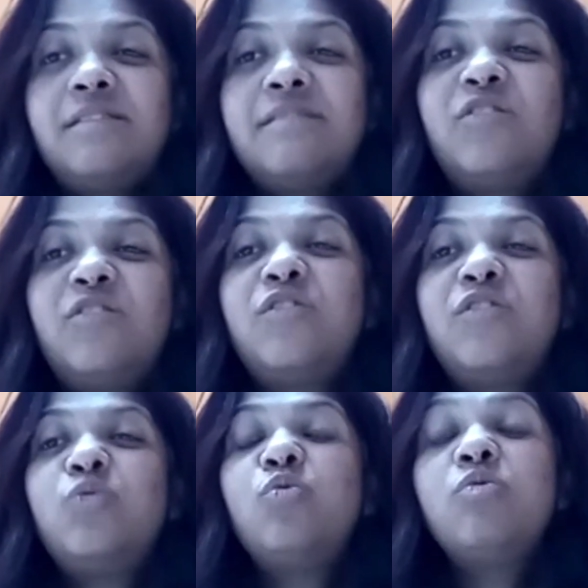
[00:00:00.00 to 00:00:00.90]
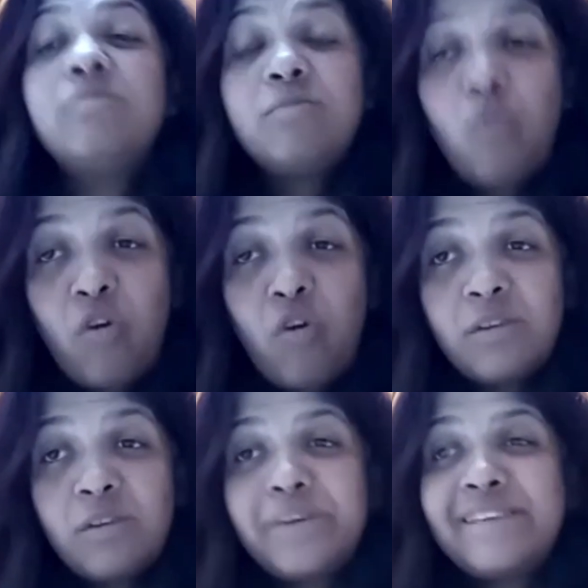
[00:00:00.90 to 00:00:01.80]
If you want a
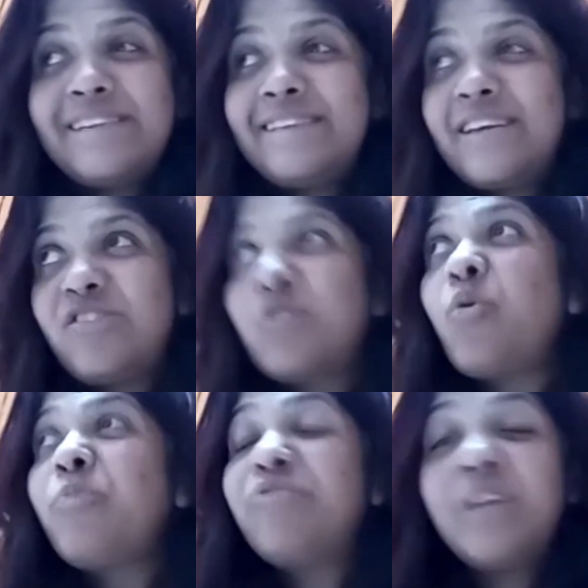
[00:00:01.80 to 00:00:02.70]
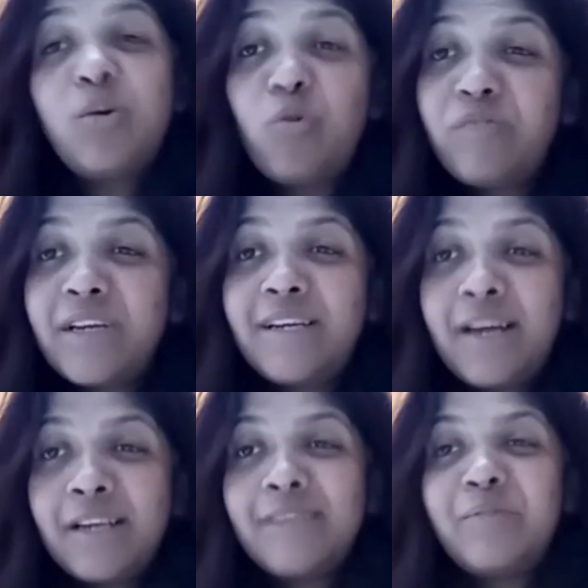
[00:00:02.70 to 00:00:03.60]
personal session, hopefully COVID
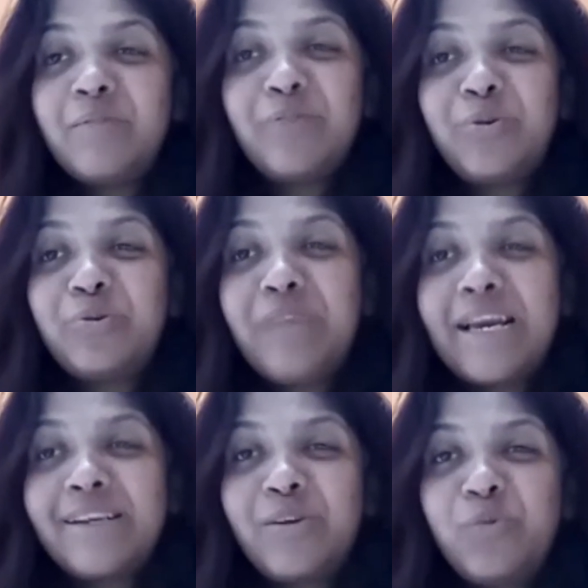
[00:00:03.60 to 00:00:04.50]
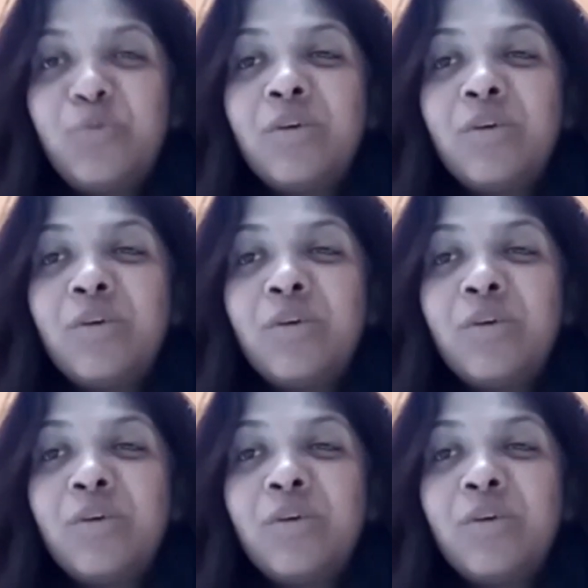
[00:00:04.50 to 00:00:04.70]
done, we could do that too.